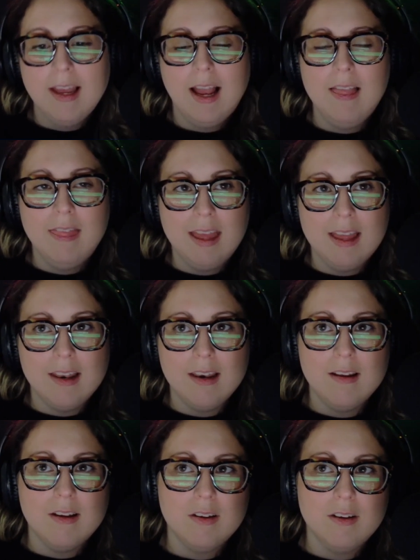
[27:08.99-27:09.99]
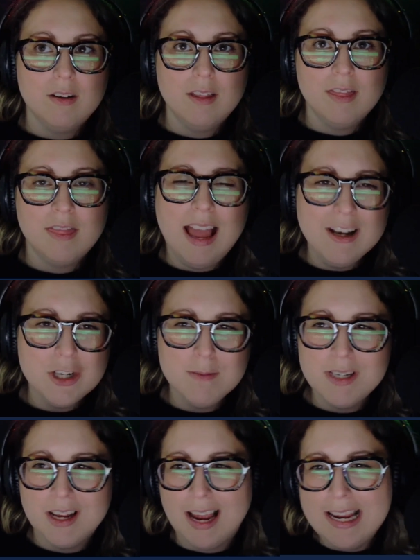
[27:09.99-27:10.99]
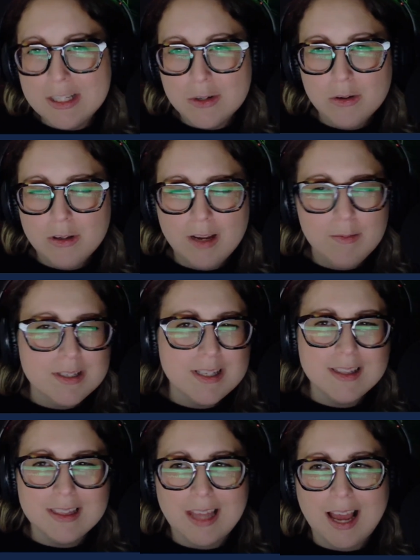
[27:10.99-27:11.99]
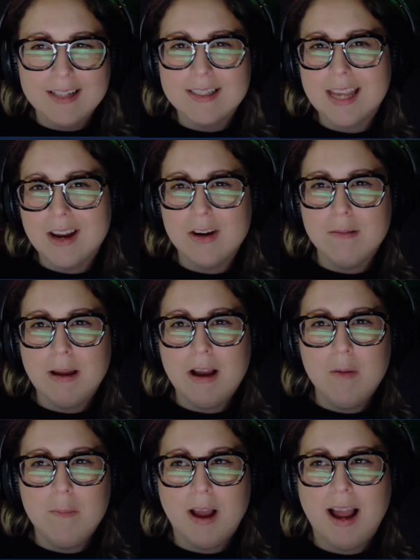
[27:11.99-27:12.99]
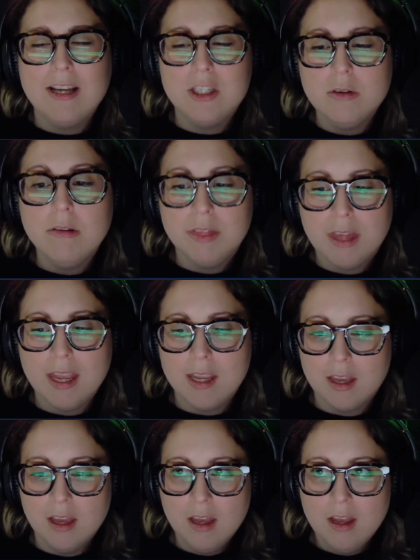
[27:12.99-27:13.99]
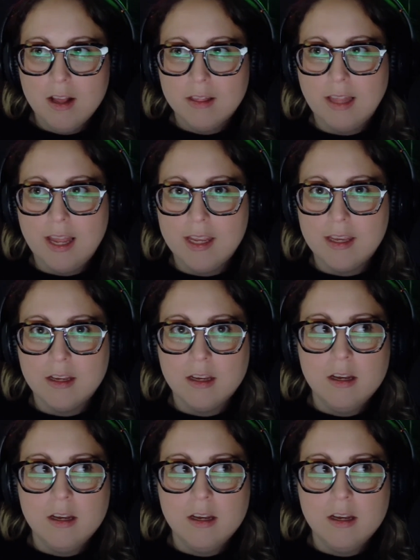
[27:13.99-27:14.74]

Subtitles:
And then that jump to high school, I wasn't that scared about, but I do think like